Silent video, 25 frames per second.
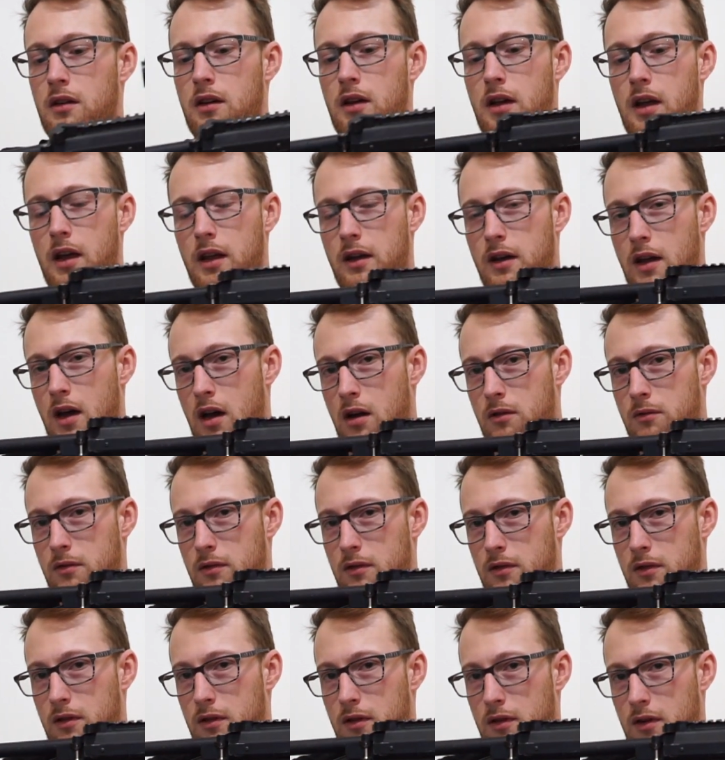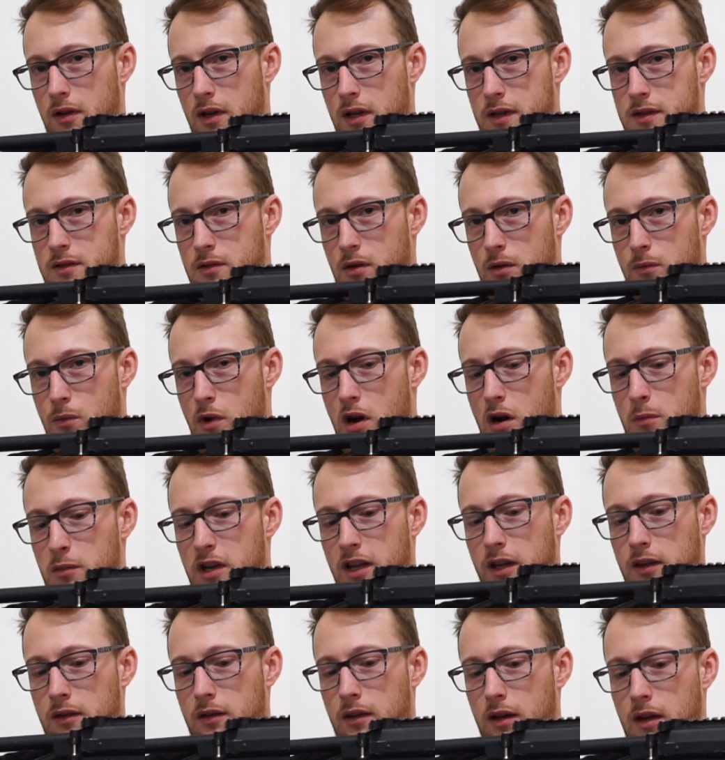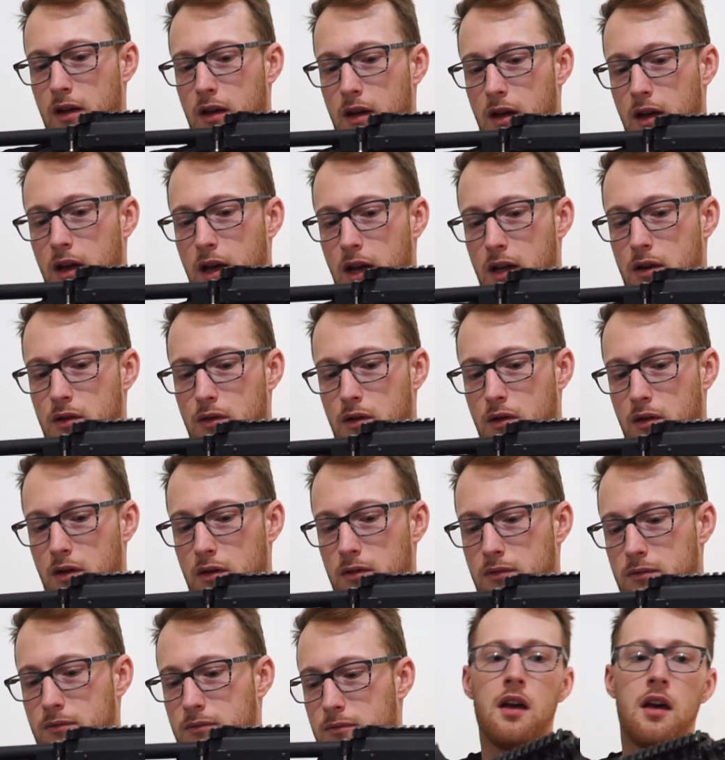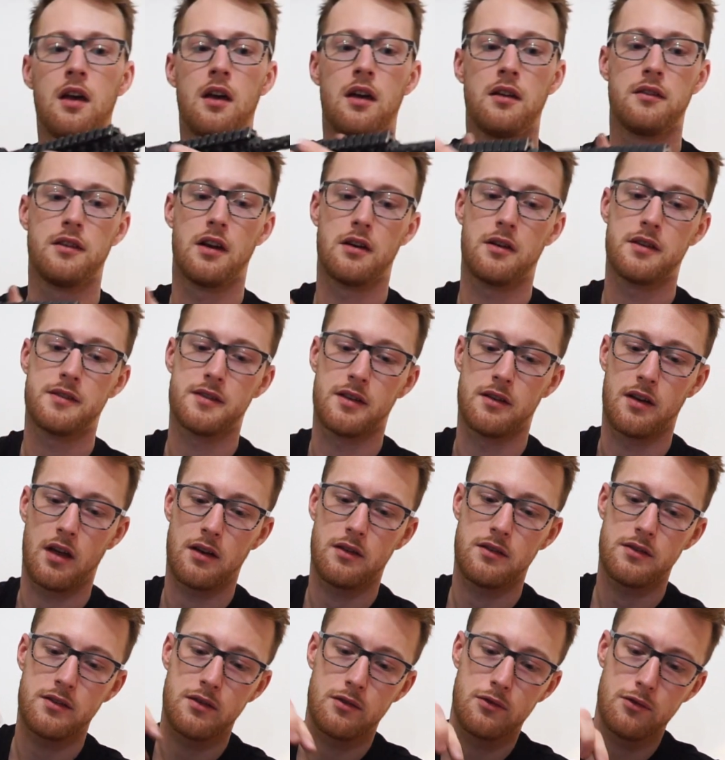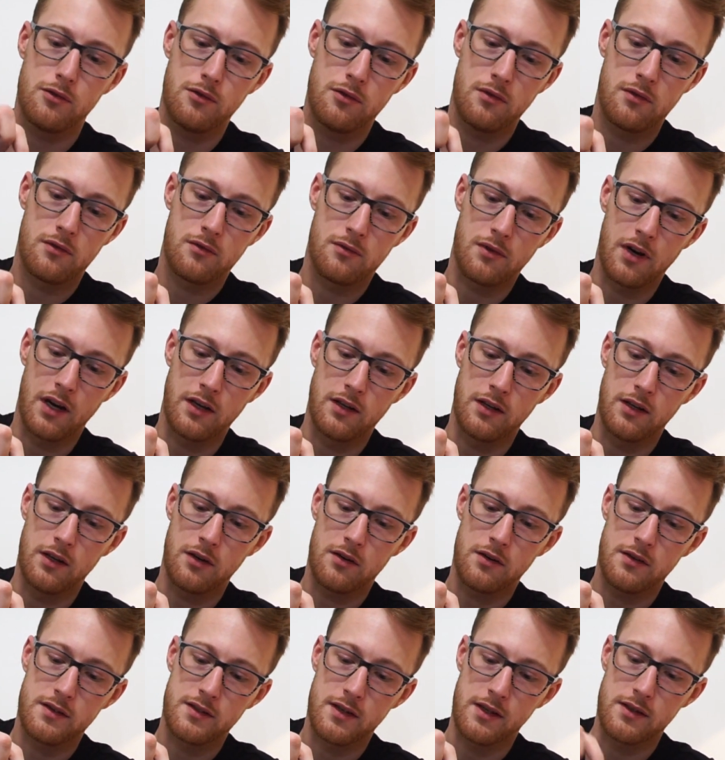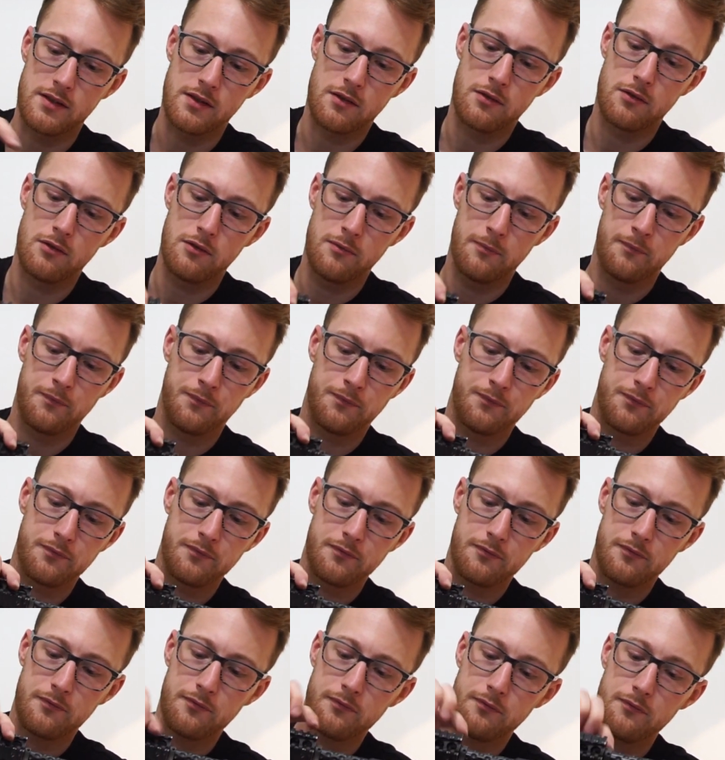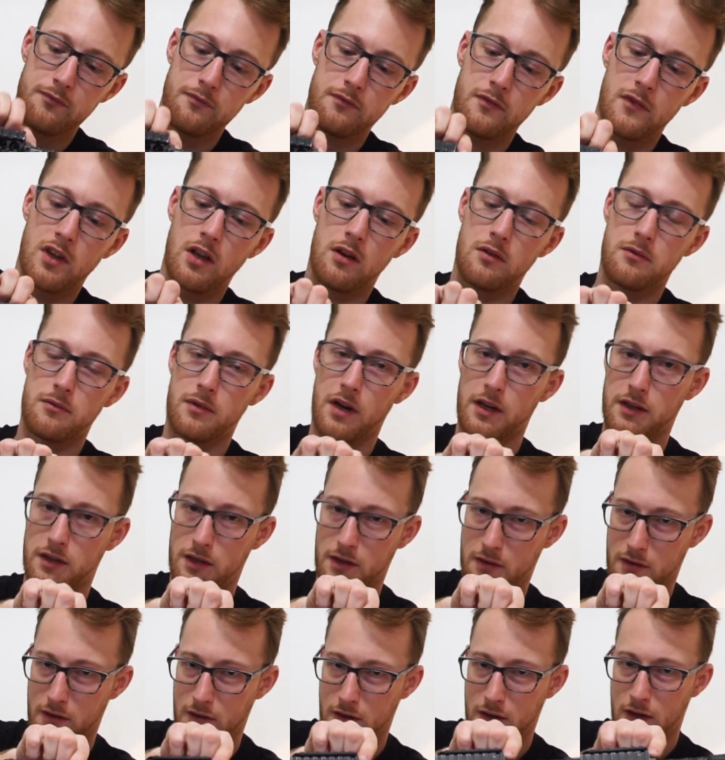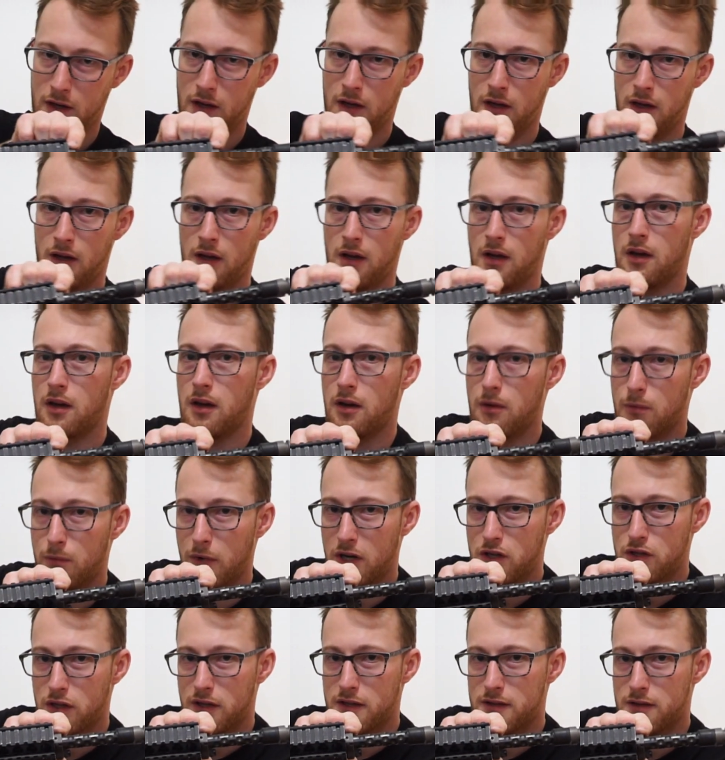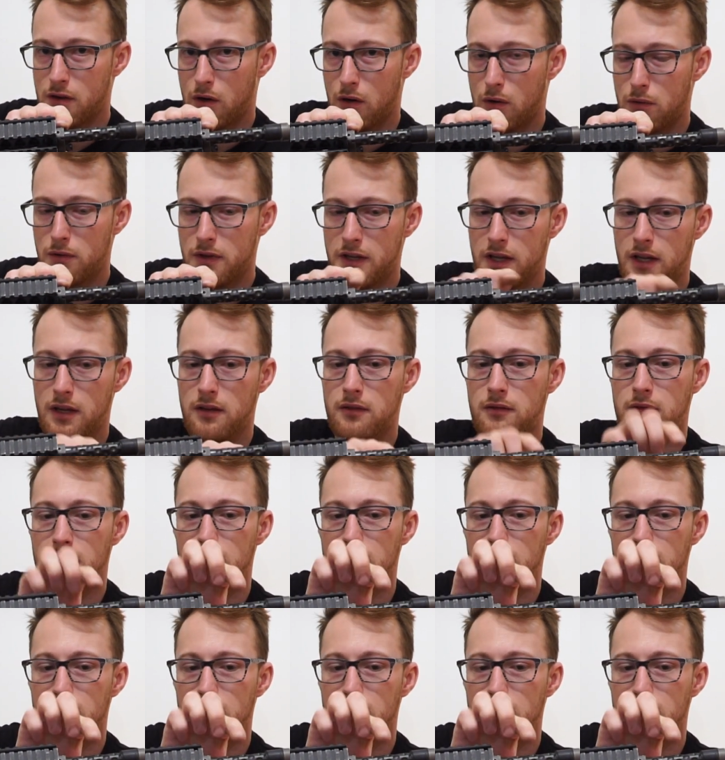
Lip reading: and now it's not wobbling at all. There is another screw right here, set screw. right here, which is holding